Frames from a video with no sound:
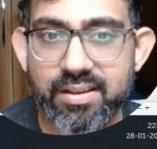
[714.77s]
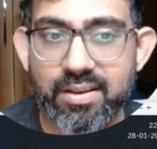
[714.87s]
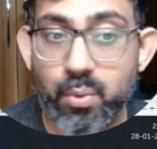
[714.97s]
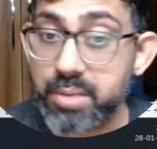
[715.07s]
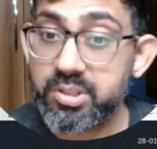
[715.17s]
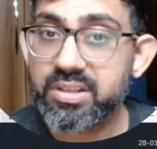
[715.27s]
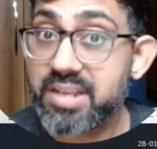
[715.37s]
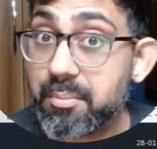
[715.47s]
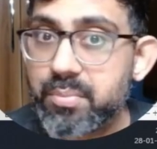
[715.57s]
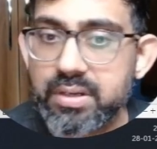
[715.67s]
What about the
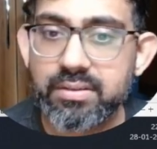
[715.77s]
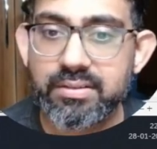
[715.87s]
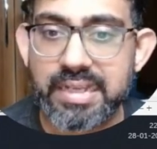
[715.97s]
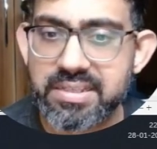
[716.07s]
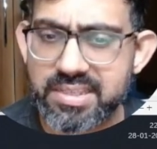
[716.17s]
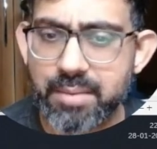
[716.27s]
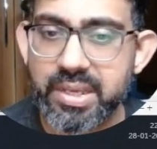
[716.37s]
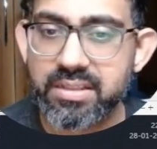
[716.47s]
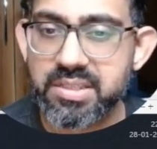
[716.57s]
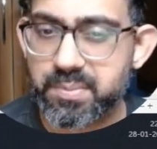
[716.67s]
number that is coming
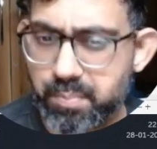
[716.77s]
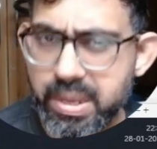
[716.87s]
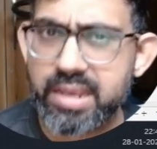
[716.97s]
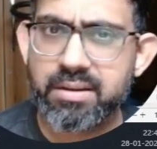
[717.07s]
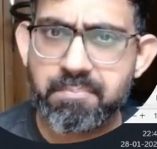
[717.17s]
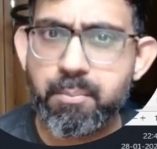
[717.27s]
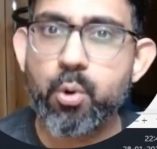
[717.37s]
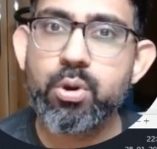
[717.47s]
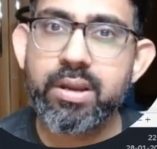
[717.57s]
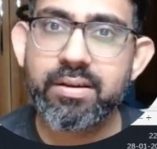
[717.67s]
in this big,
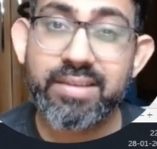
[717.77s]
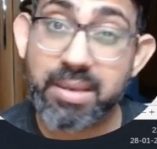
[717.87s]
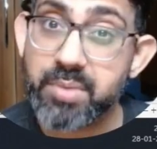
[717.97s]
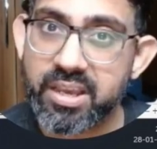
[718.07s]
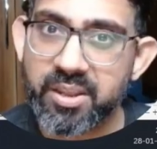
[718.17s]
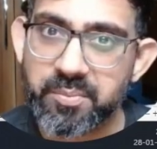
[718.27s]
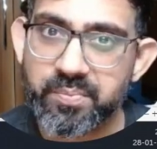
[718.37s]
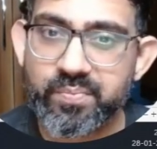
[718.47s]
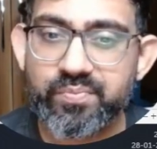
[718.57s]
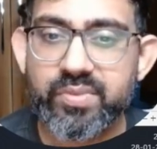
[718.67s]
bold KPI?
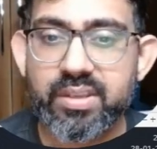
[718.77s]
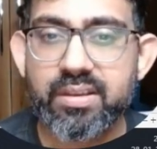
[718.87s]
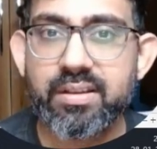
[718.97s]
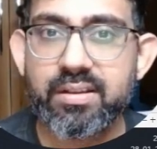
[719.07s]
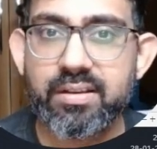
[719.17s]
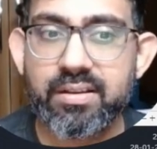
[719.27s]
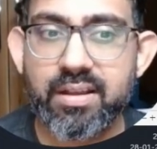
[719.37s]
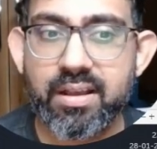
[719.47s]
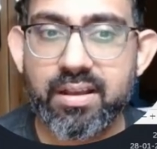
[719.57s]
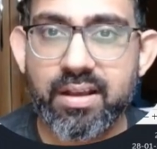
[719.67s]

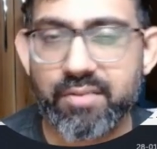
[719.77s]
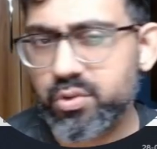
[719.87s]
Of